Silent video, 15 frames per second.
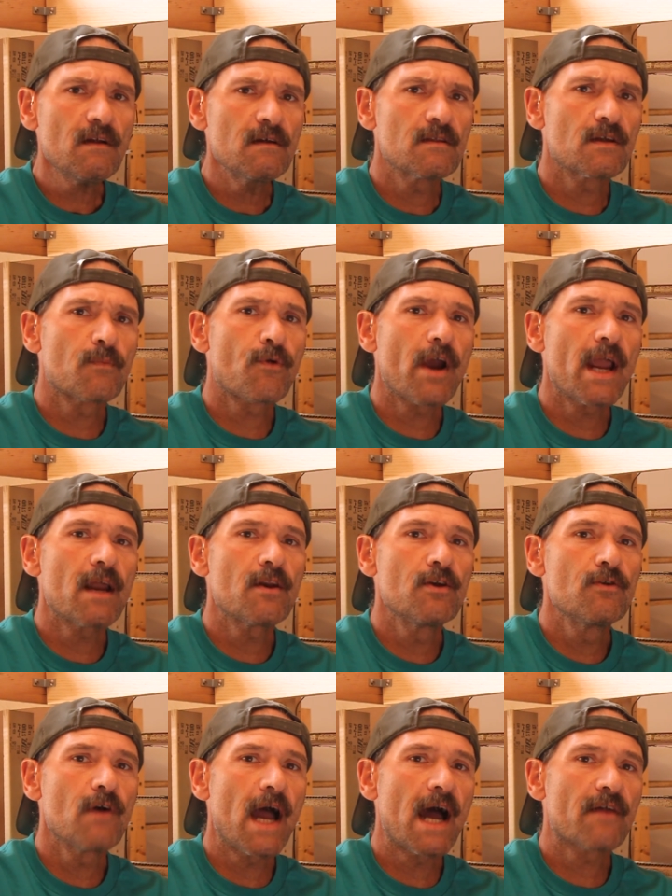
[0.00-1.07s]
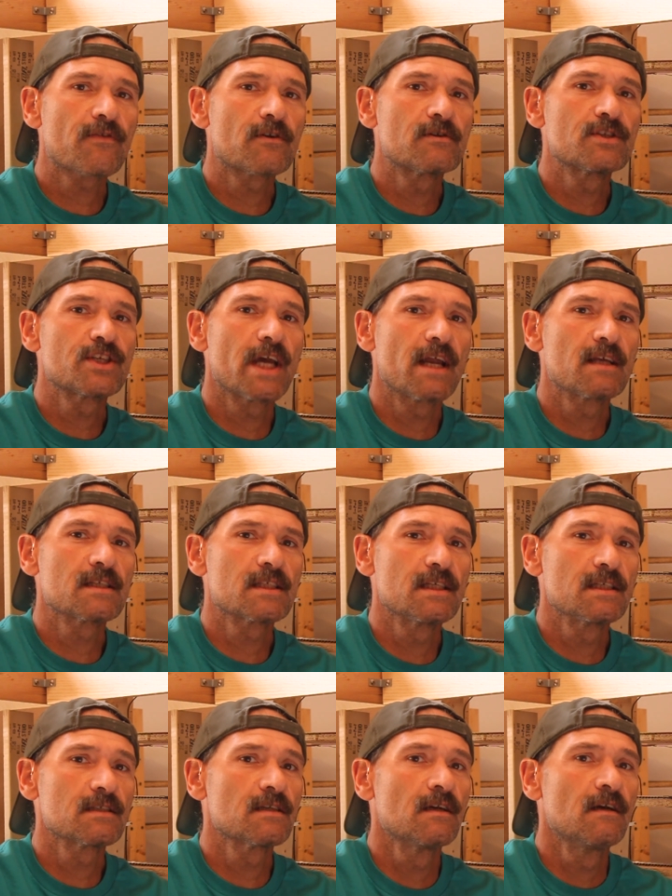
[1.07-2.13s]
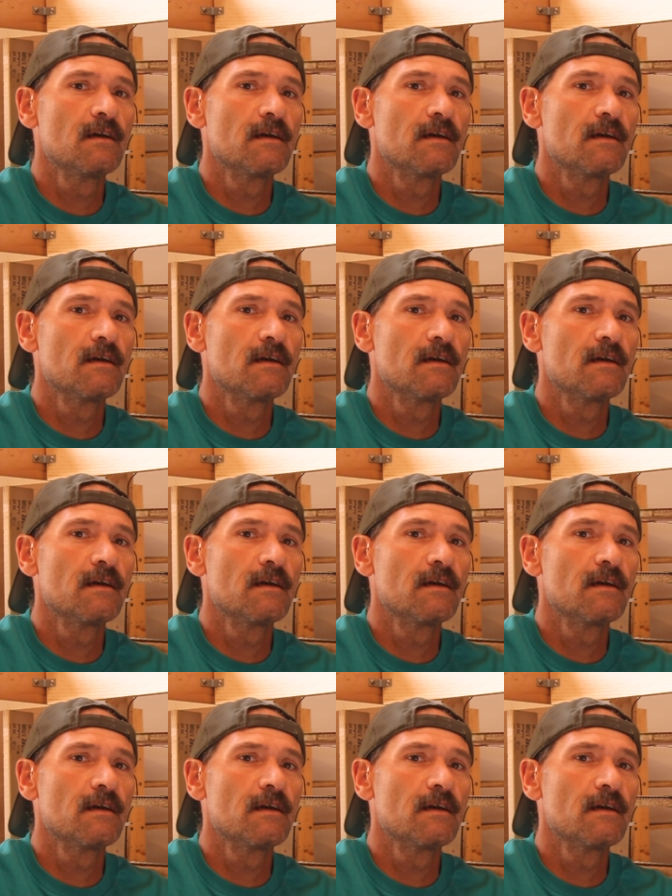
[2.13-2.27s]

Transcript: the brand new Athearn Genesis